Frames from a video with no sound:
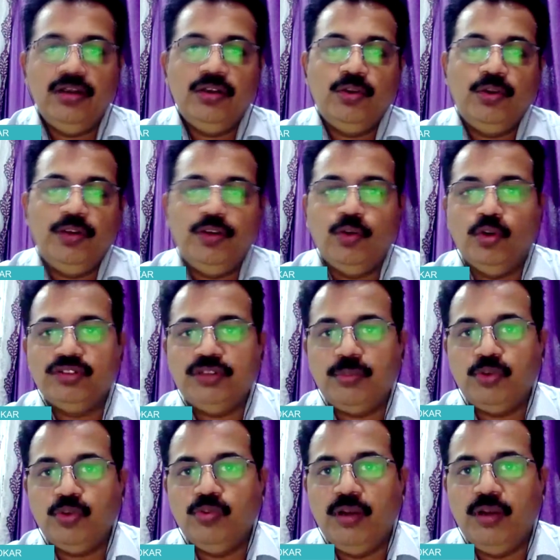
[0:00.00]
So it goes up
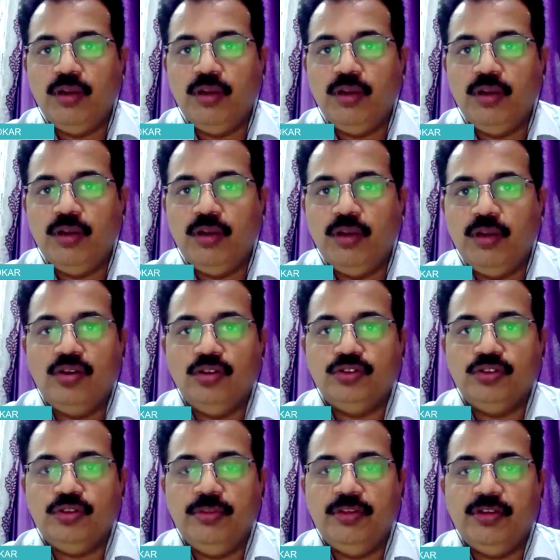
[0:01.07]
to $1 billion
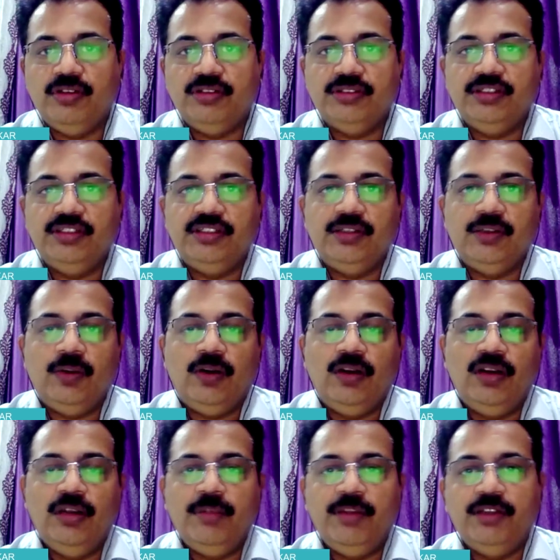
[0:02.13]
also, because it
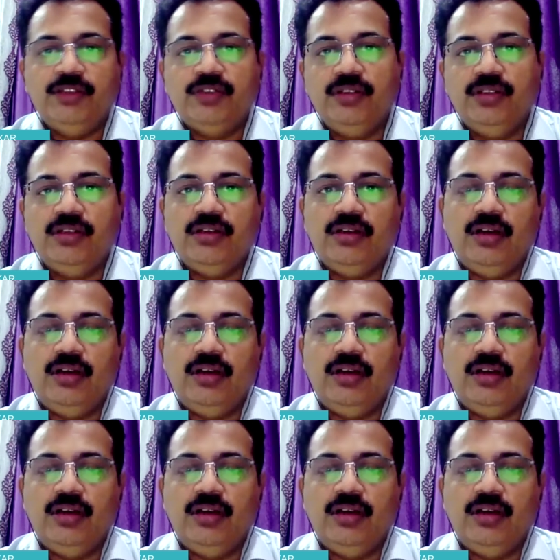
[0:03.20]
all depends on